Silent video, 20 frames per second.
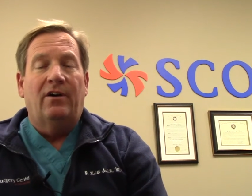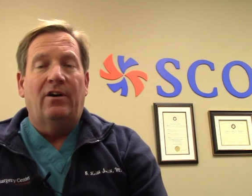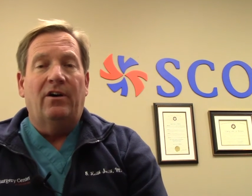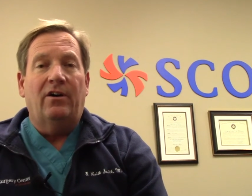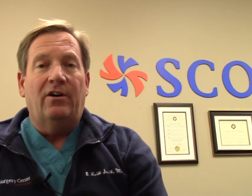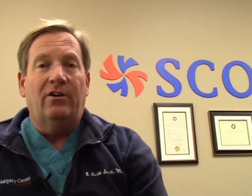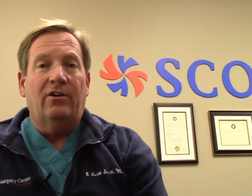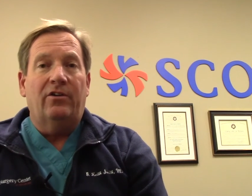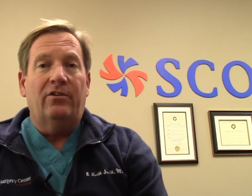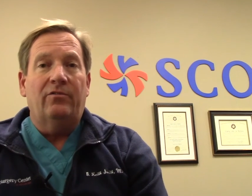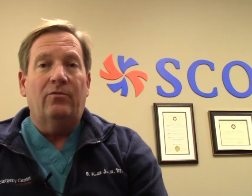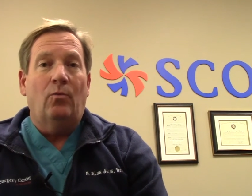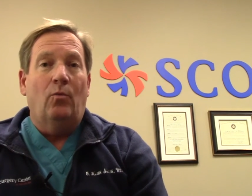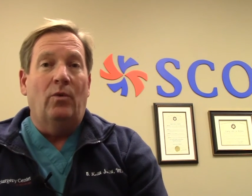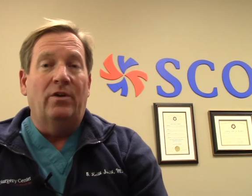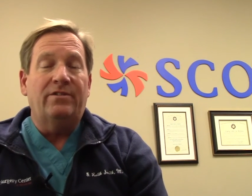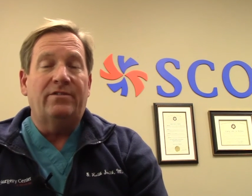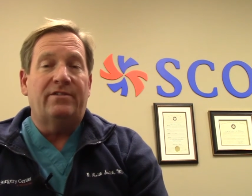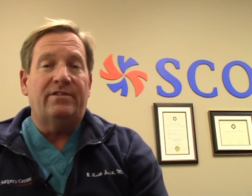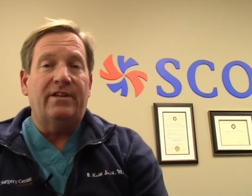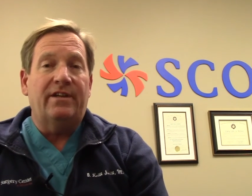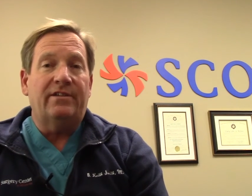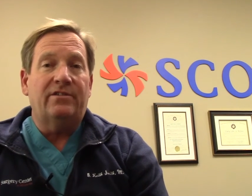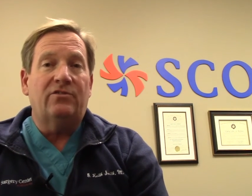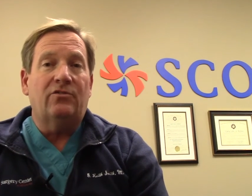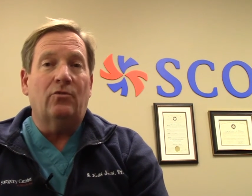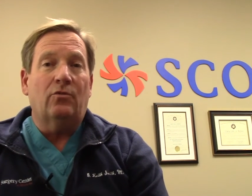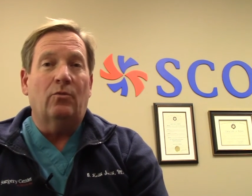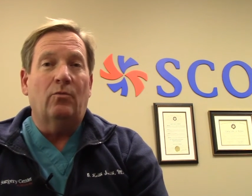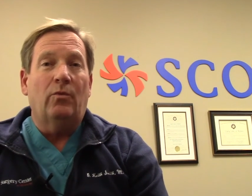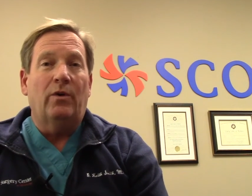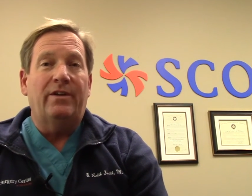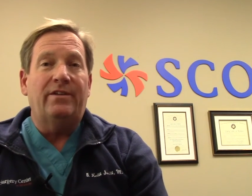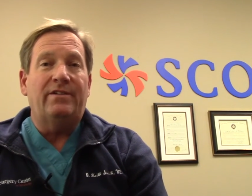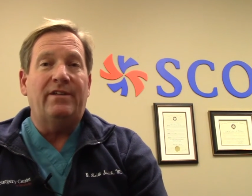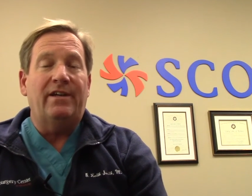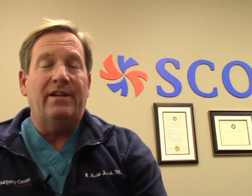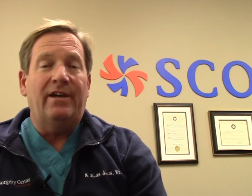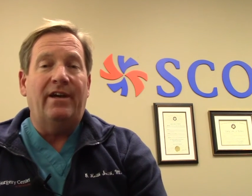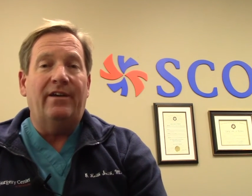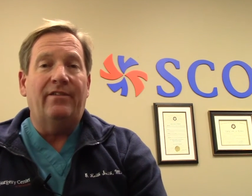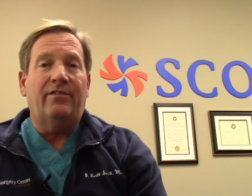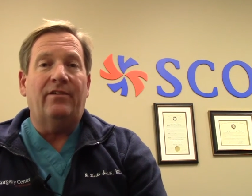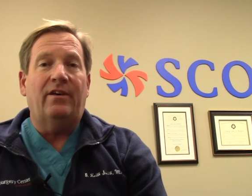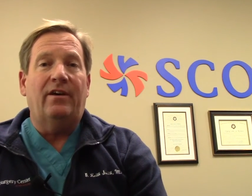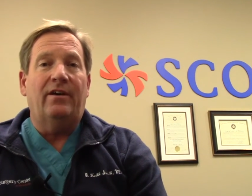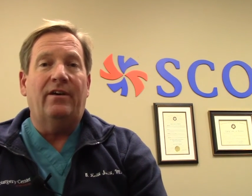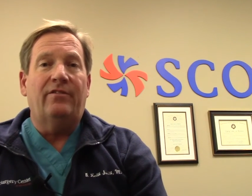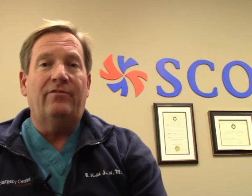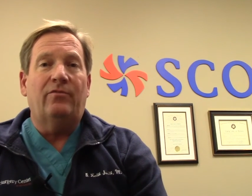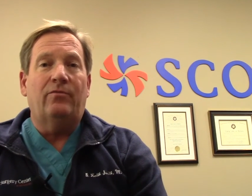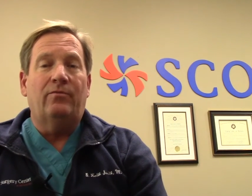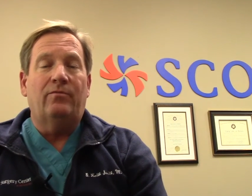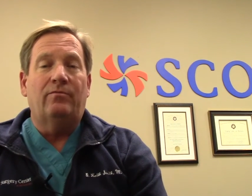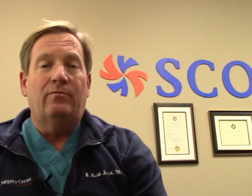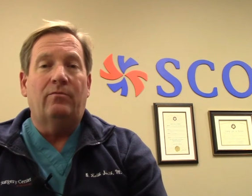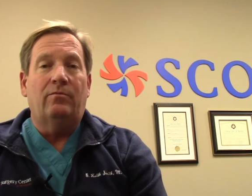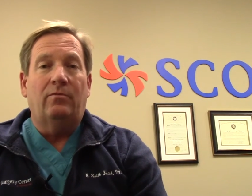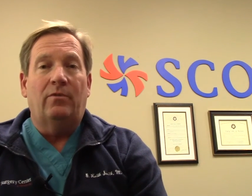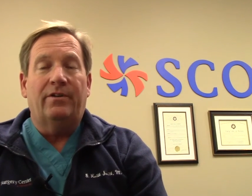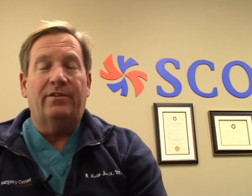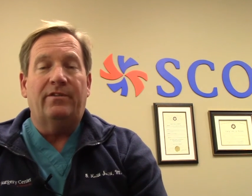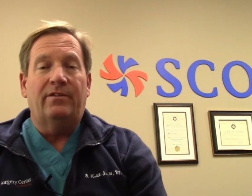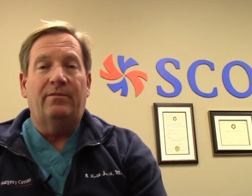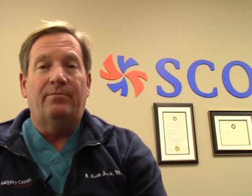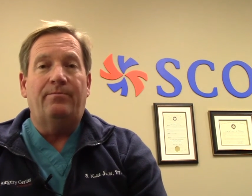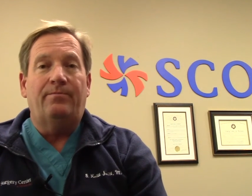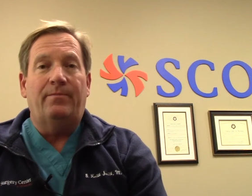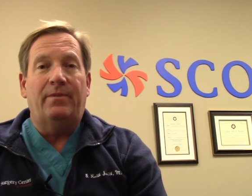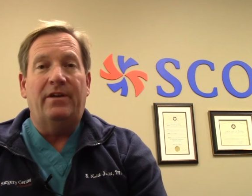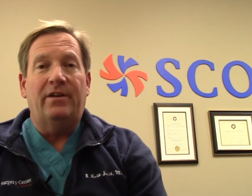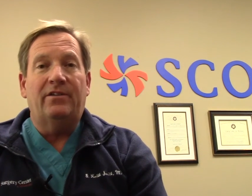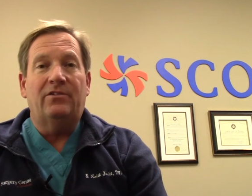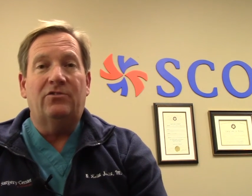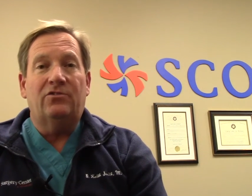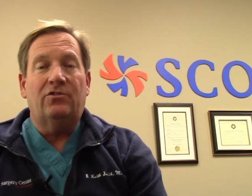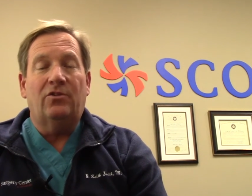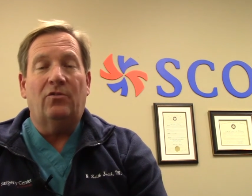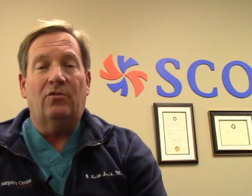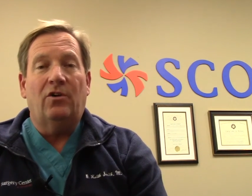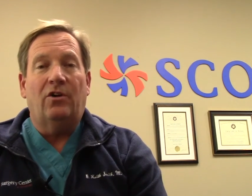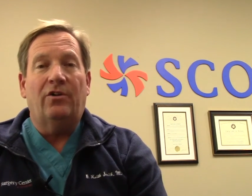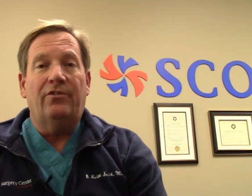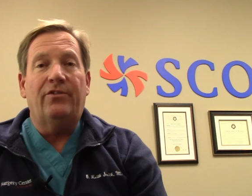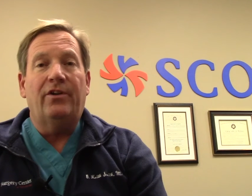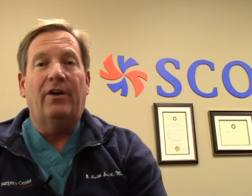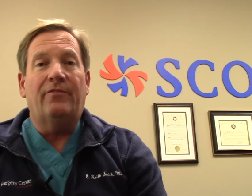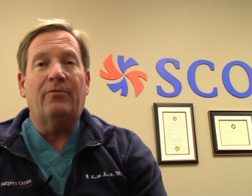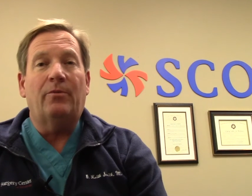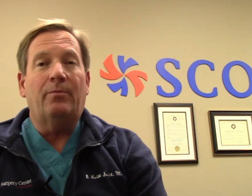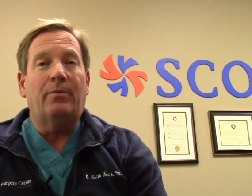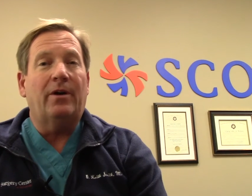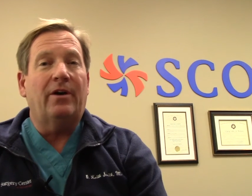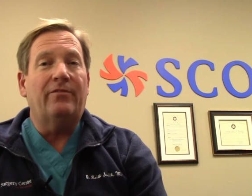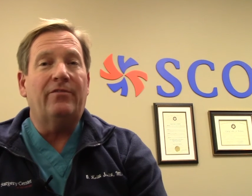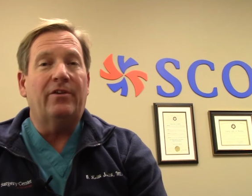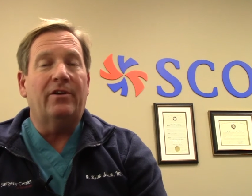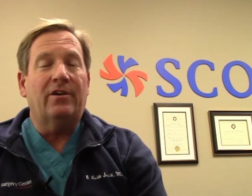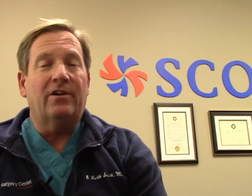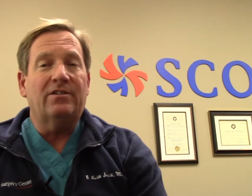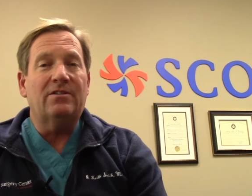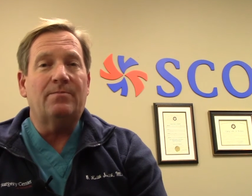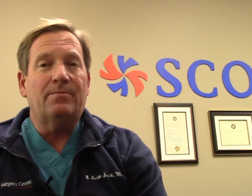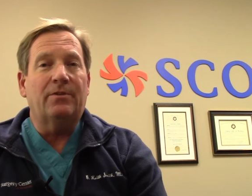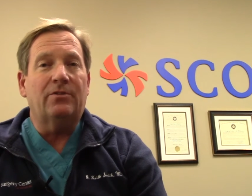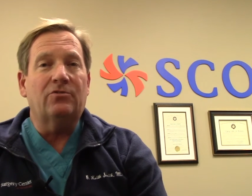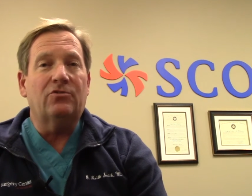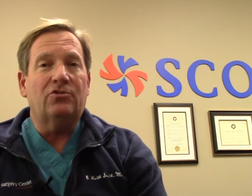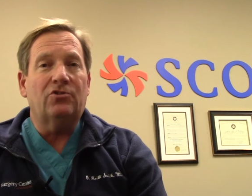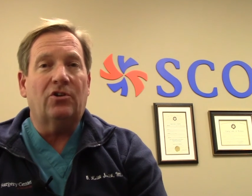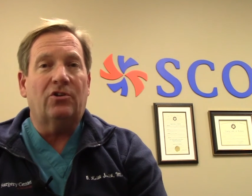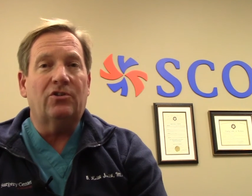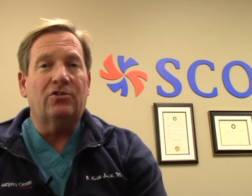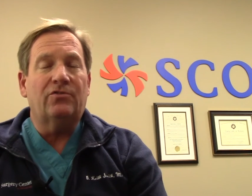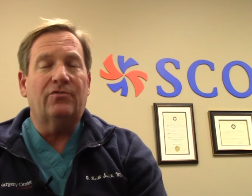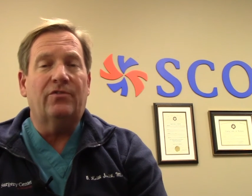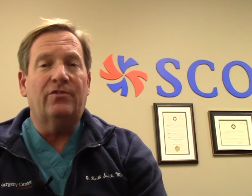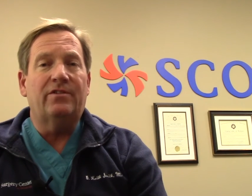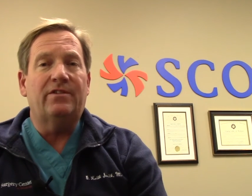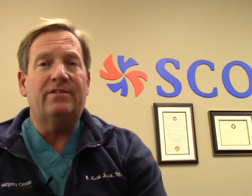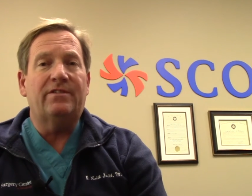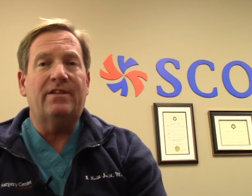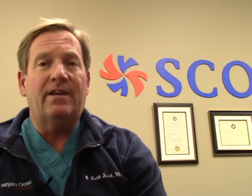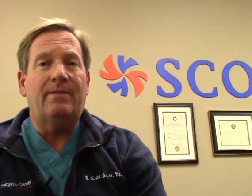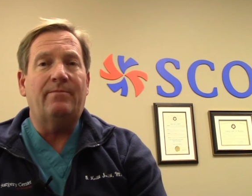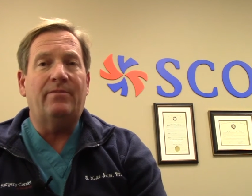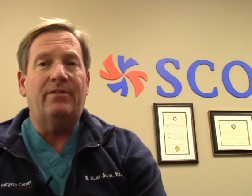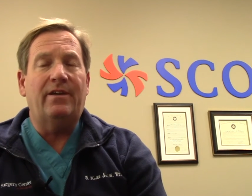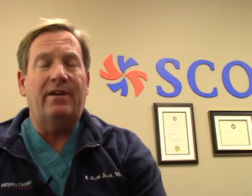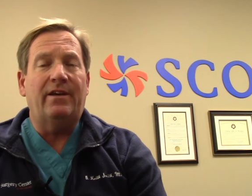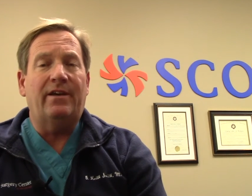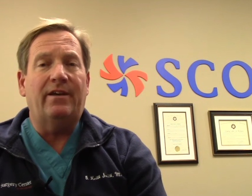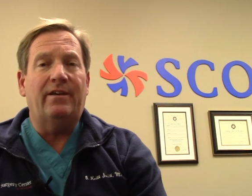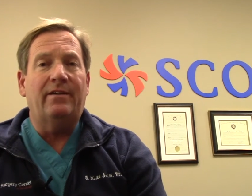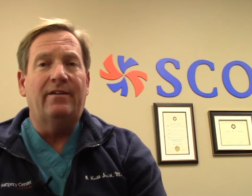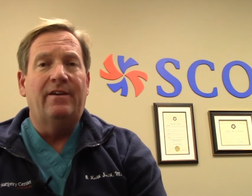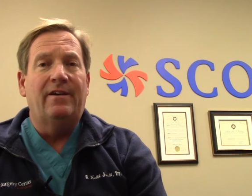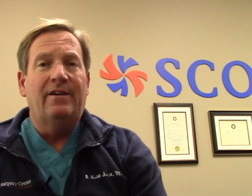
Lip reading: are 1/6 or 1/10 of what the big so-called not-for-profit hospitals charge for the same thing,